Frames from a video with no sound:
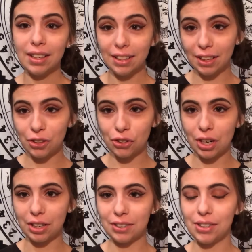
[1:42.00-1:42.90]
getting
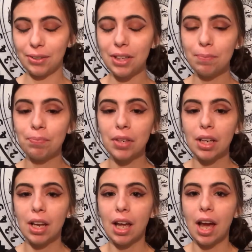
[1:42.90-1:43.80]
straight into it,
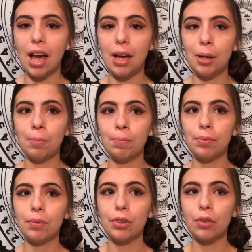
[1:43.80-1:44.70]

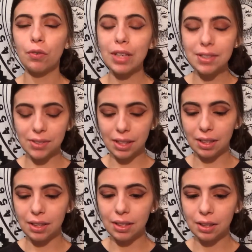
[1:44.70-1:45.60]
the
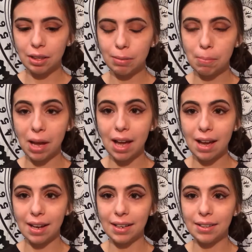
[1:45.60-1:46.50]
reason
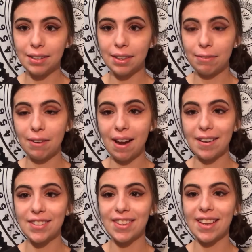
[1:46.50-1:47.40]
behind the
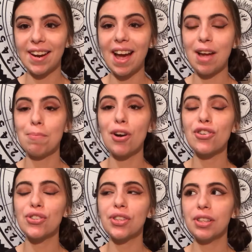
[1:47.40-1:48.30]
fact that I
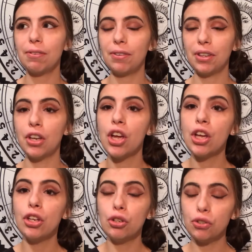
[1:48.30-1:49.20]
personally feel
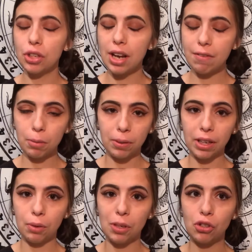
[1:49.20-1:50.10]
you should never
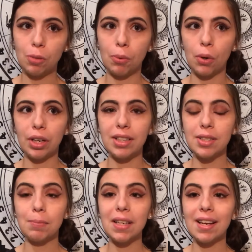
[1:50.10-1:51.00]
play a Ouija board
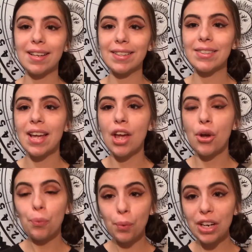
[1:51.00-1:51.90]
is because
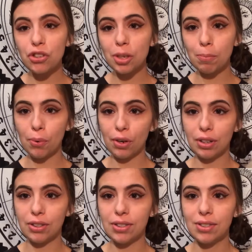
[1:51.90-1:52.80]
Ouija
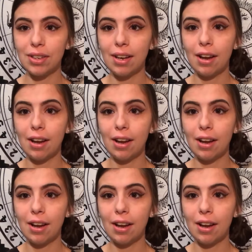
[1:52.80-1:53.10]
boards